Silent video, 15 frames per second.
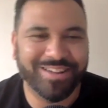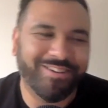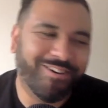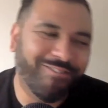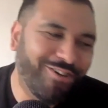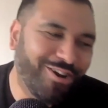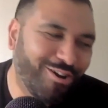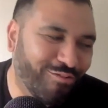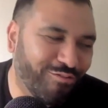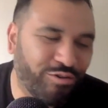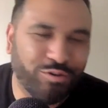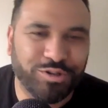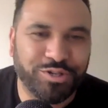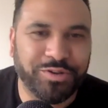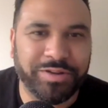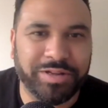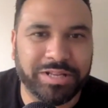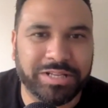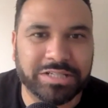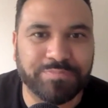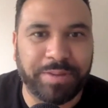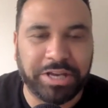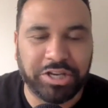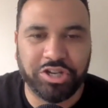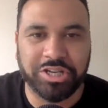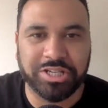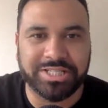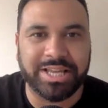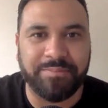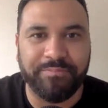I really look forward to it. Just make sure
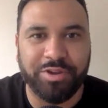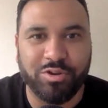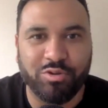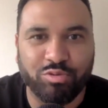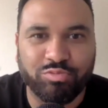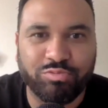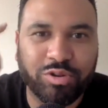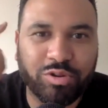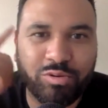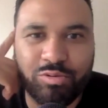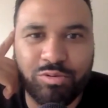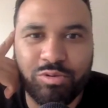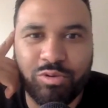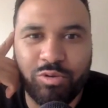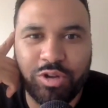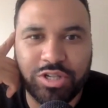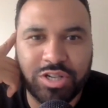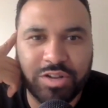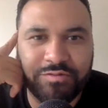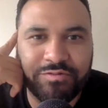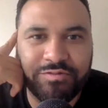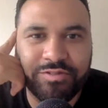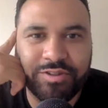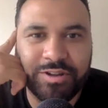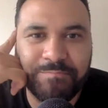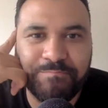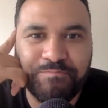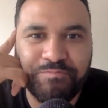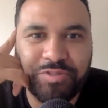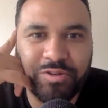you send me all your stuff,
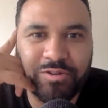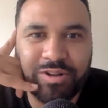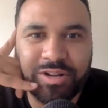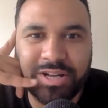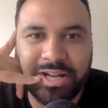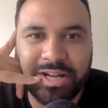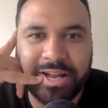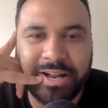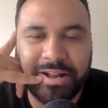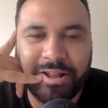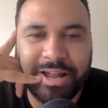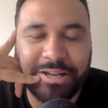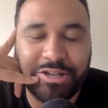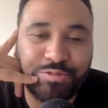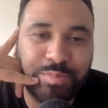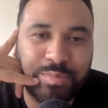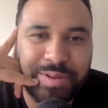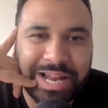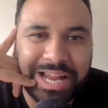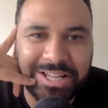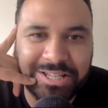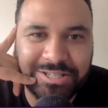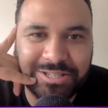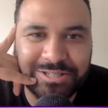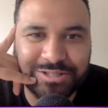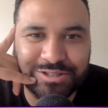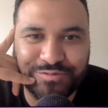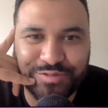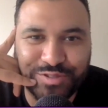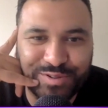and I'll add it to my playlists and
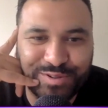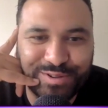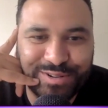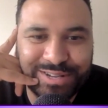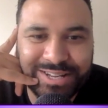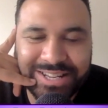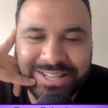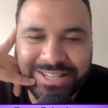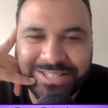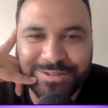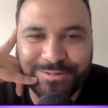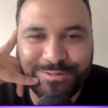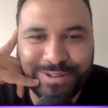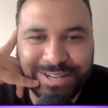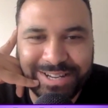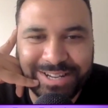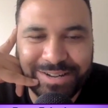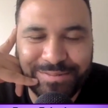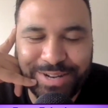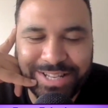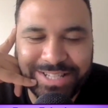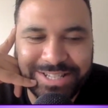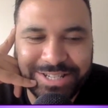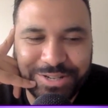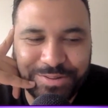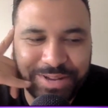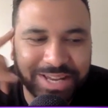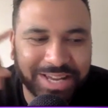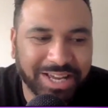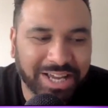stuff as well. So I'll be listening
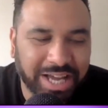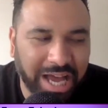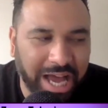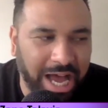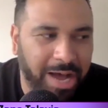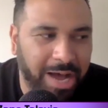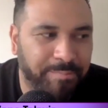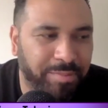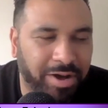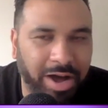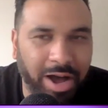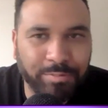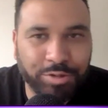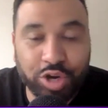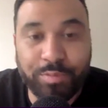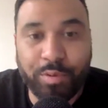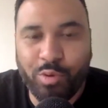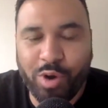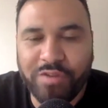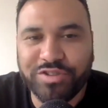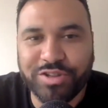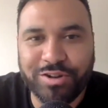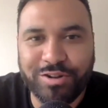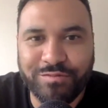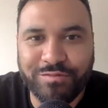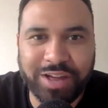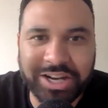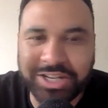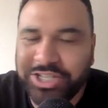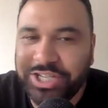to it. I'm sure my wife's going to love
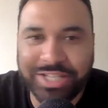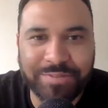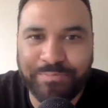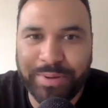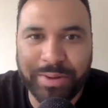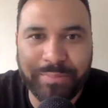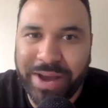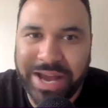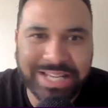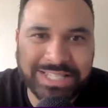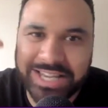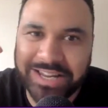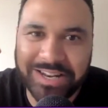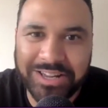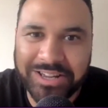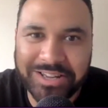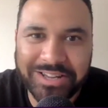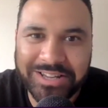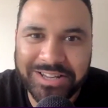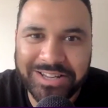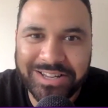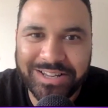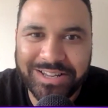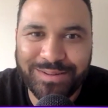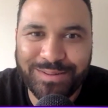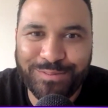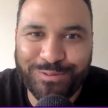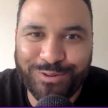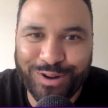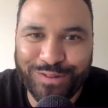that because she's a big bass head.
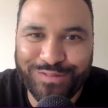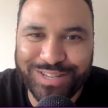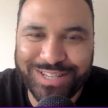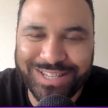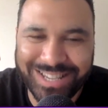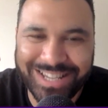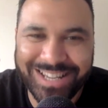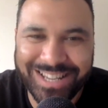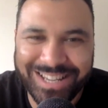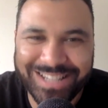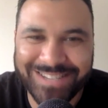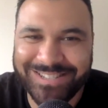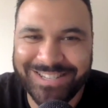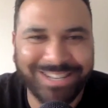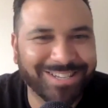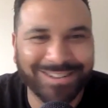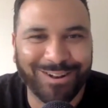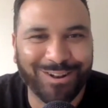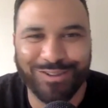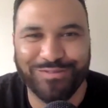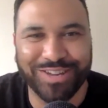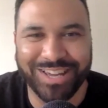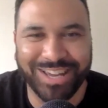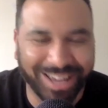My wife is. So she's going to love it.